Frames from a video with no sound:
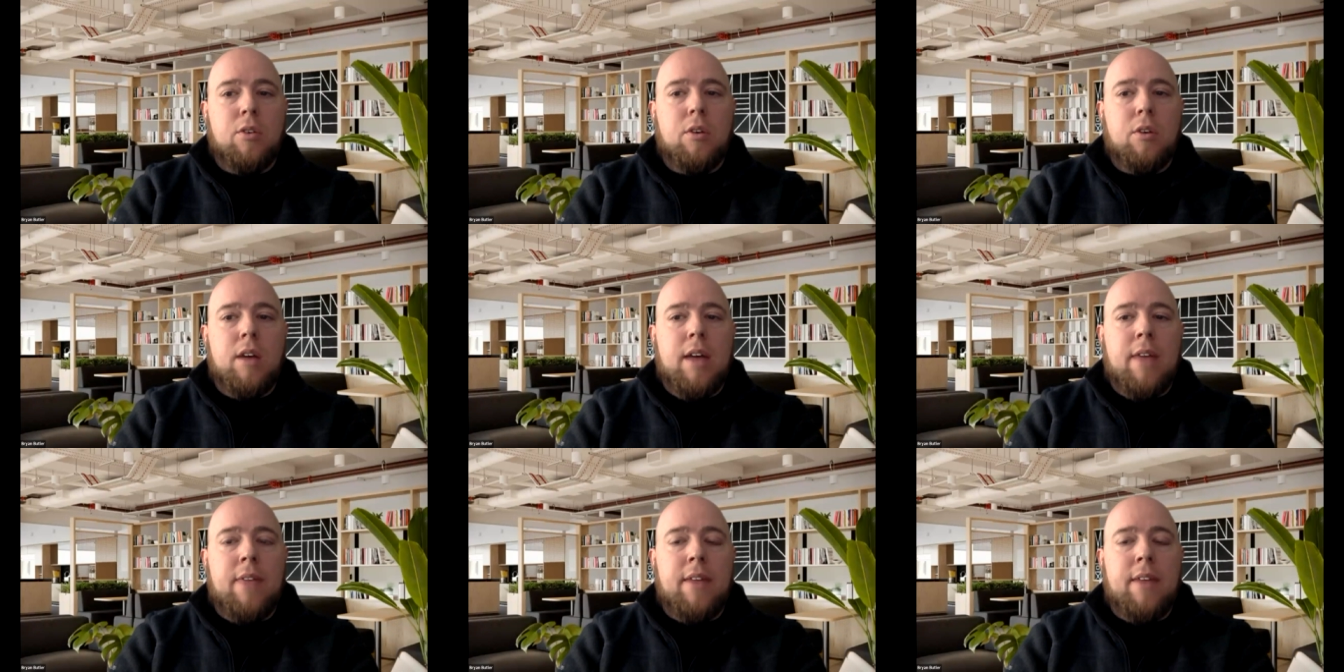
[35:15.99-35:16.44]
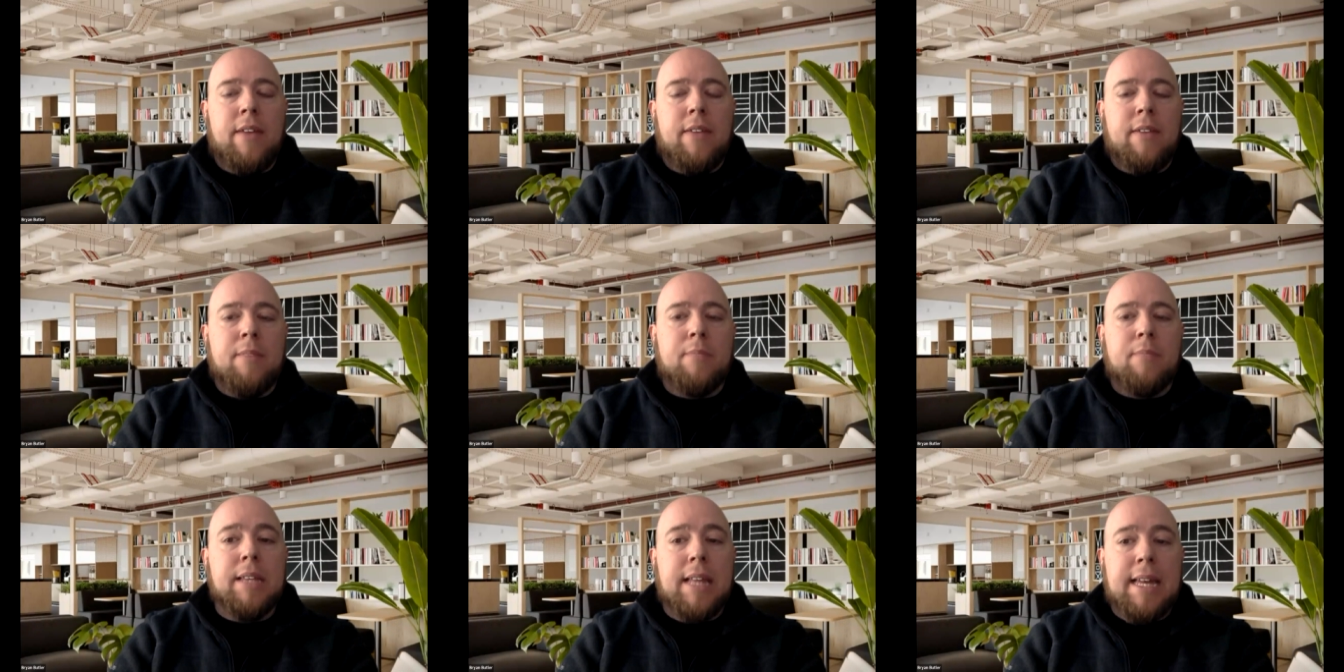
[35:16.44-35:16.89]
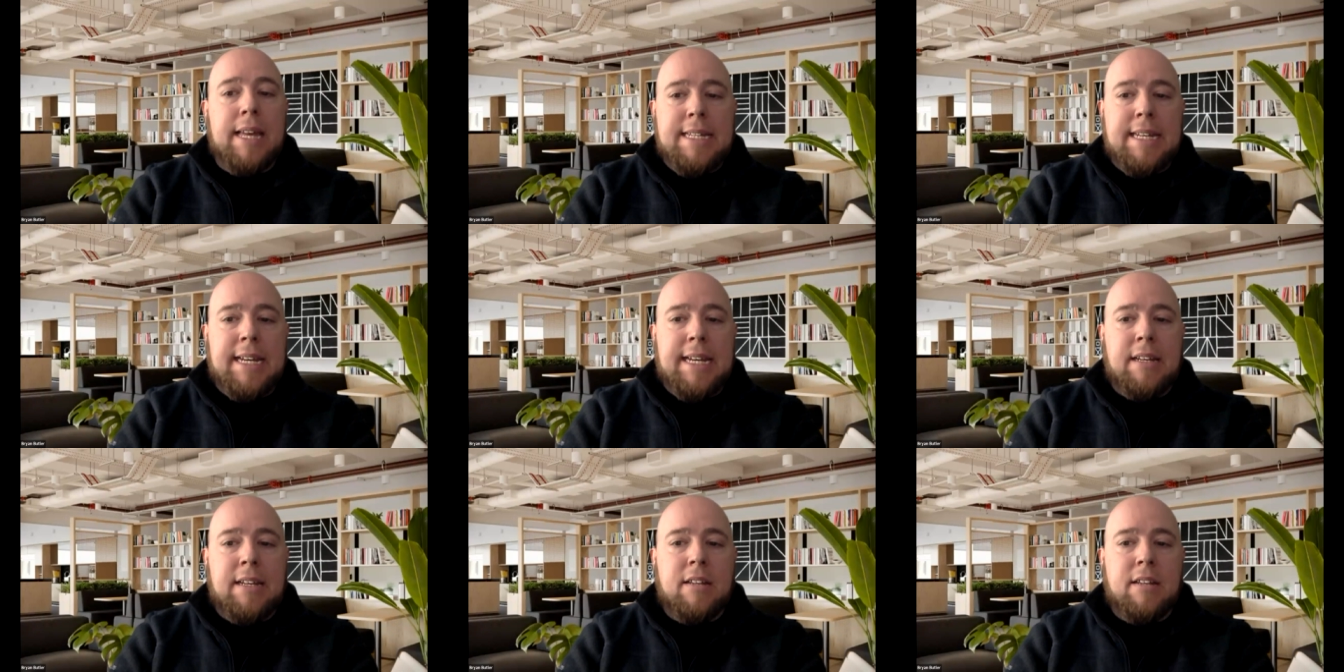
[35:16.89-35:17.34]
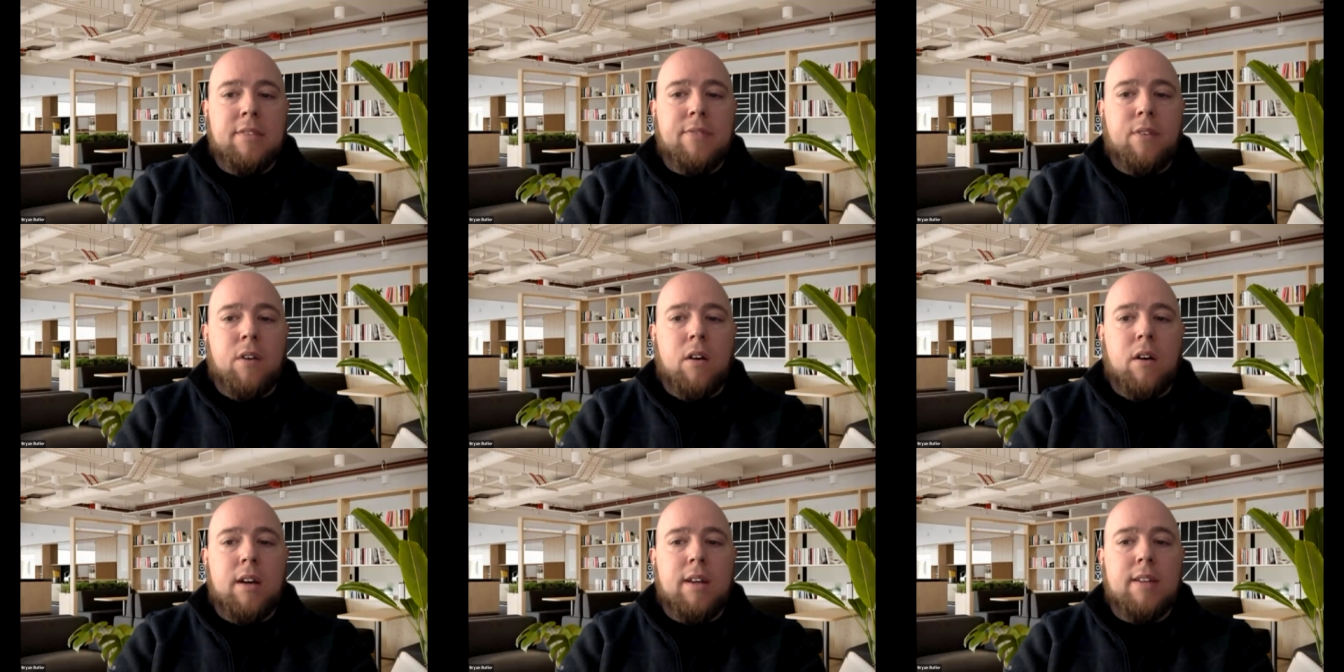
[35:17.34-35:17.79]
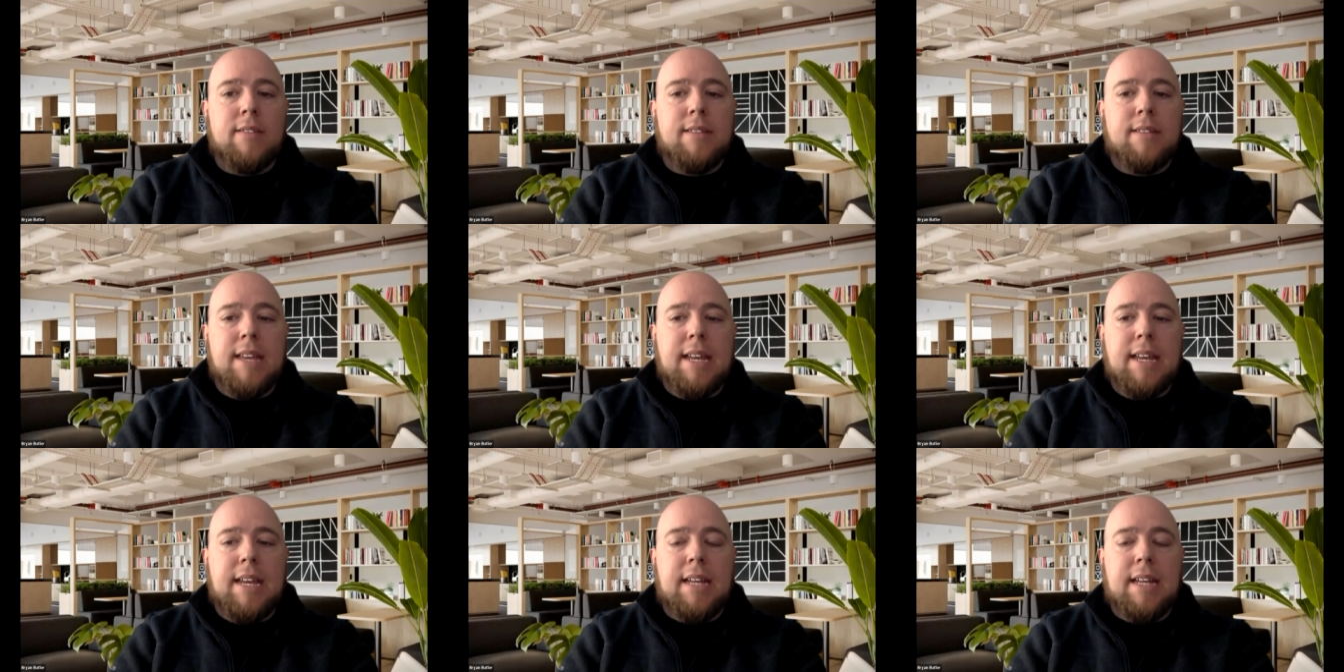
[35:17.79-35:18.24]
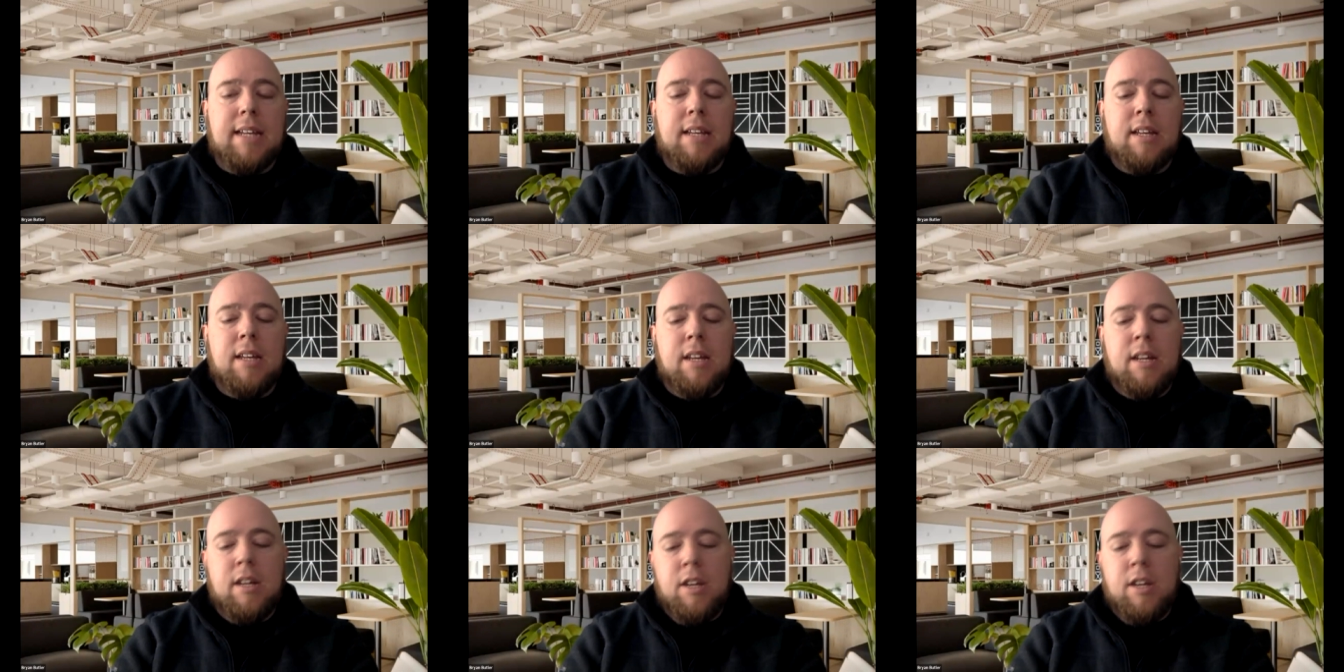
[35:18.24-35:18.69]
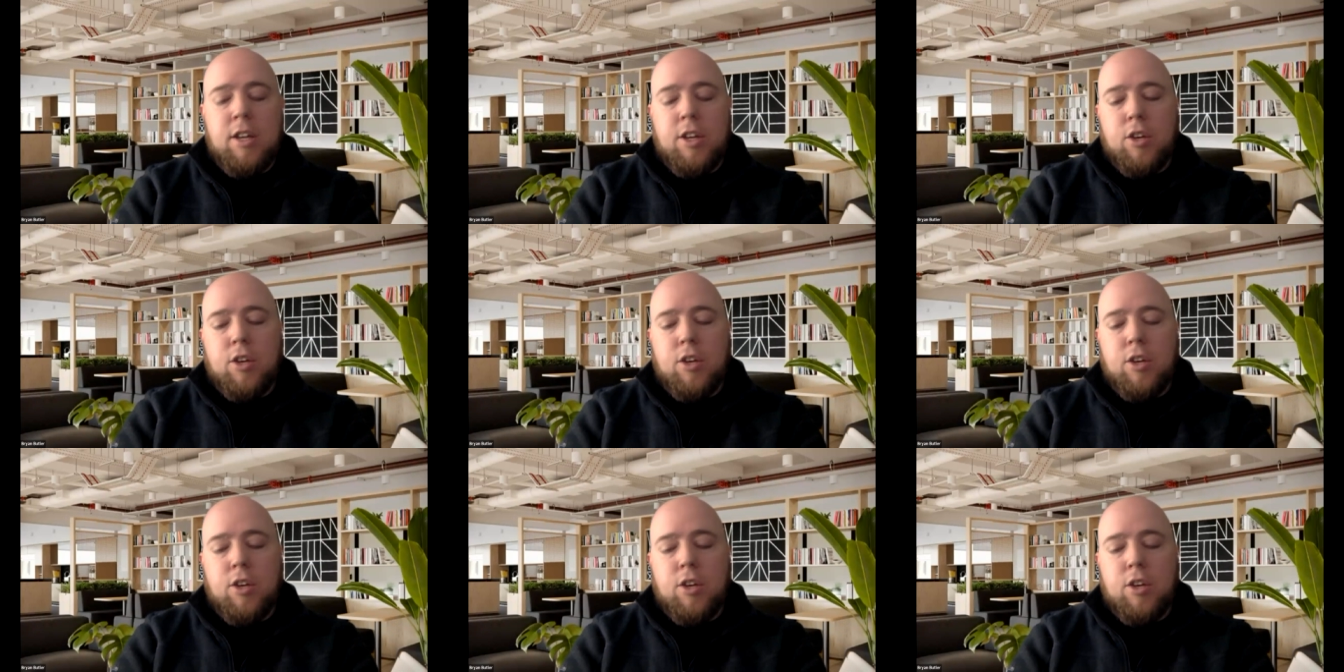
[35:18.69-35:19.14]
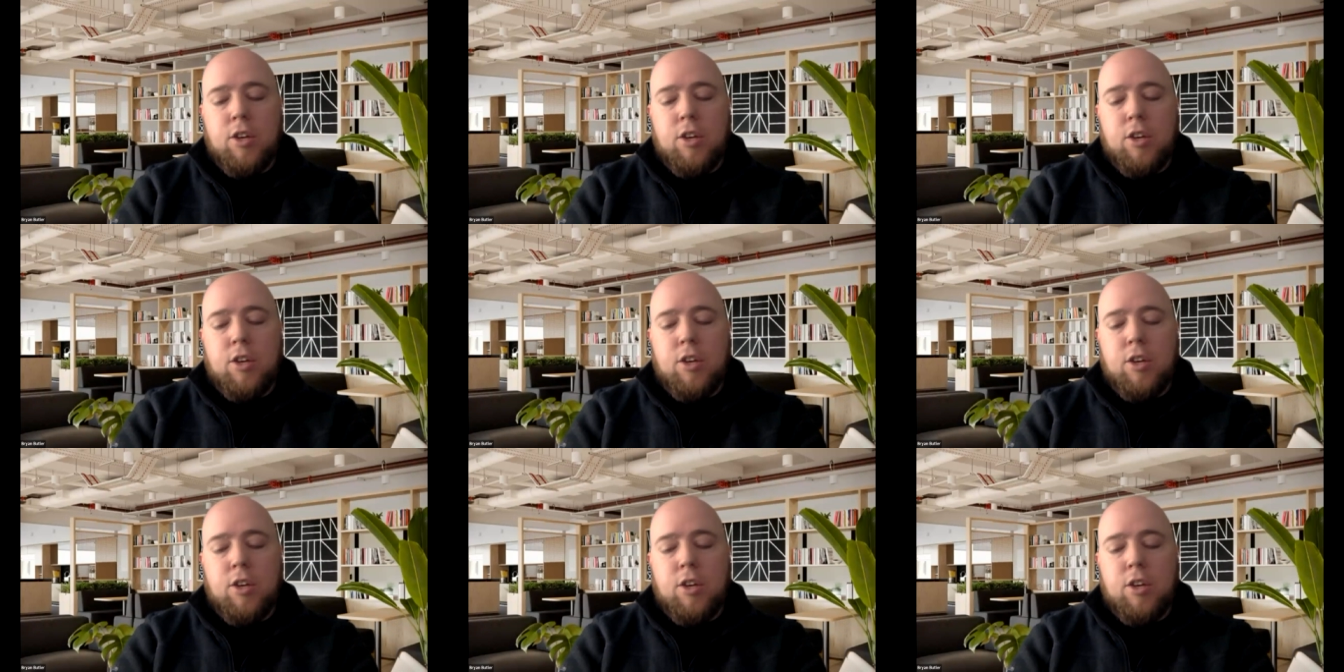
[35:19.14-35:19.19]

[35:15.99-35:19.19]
So, and then the blending, as far as taking